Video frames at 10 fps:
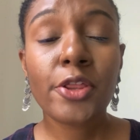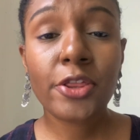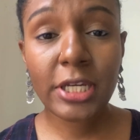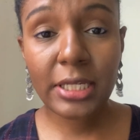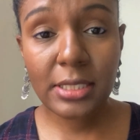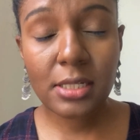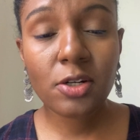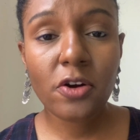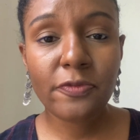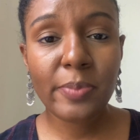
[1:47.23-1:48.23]
The
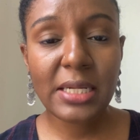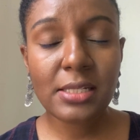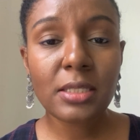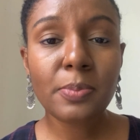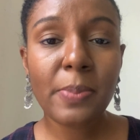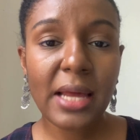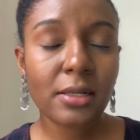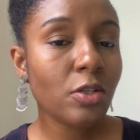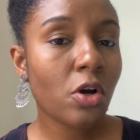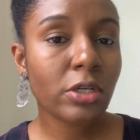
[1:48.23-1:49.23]
Intergovernmental
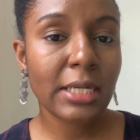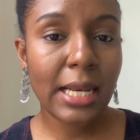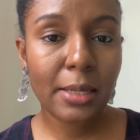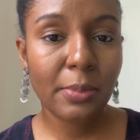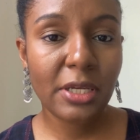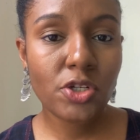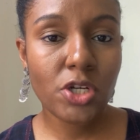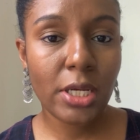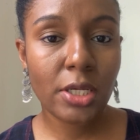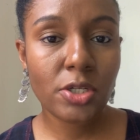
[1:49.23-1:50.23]
Panel on Climate
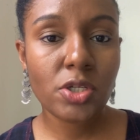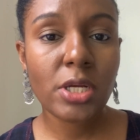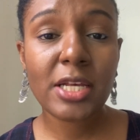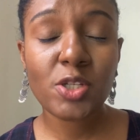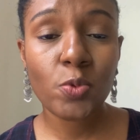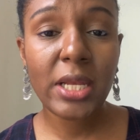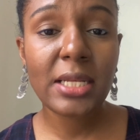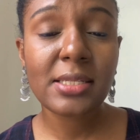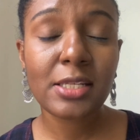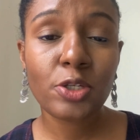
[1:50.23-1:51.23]
Change, as well
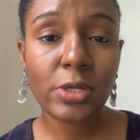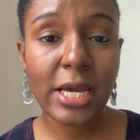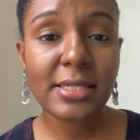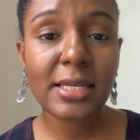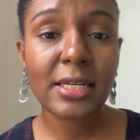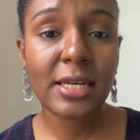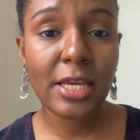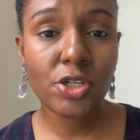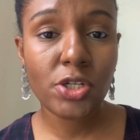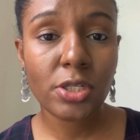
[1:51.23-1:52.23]
as the United
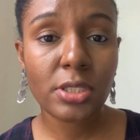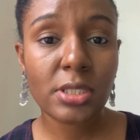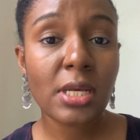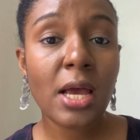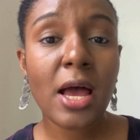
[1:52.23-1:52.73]
Nations,